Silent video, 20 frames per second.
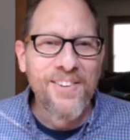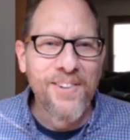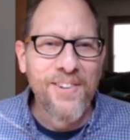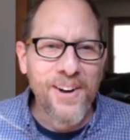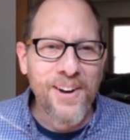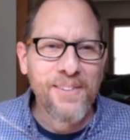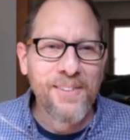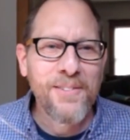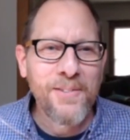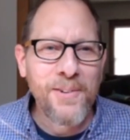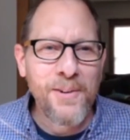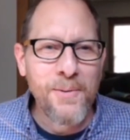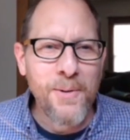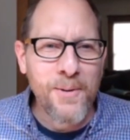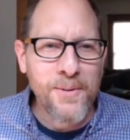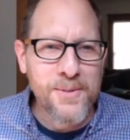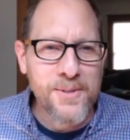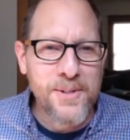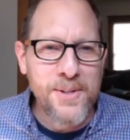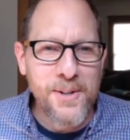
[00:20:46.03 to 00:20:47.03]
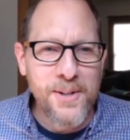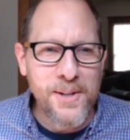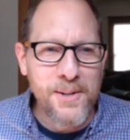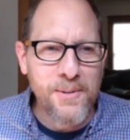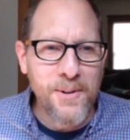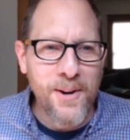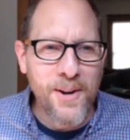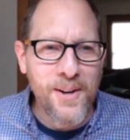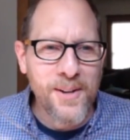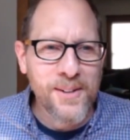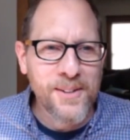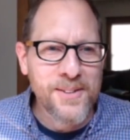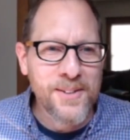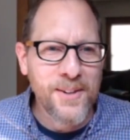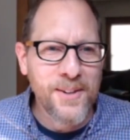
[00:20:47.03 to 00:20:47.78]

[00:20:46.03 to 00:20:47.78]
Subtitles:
Well, we won't steer you wrong.